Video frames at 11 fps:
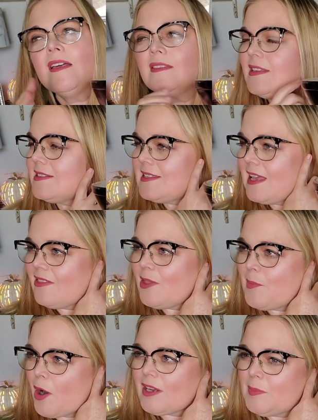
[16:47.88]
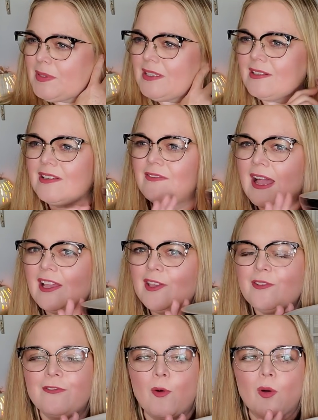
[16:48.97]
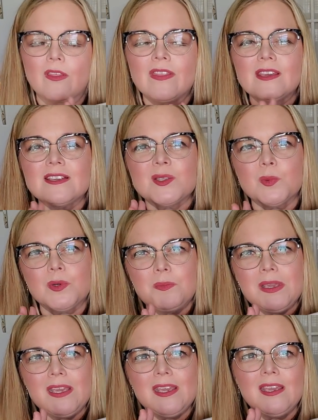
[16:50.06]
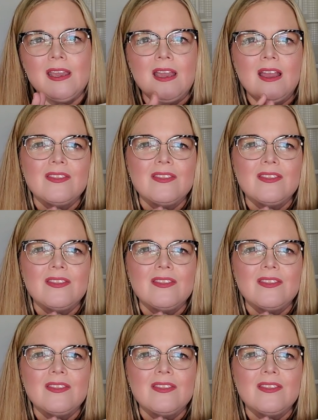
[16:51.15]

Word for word: The sell, the marketability value for this would be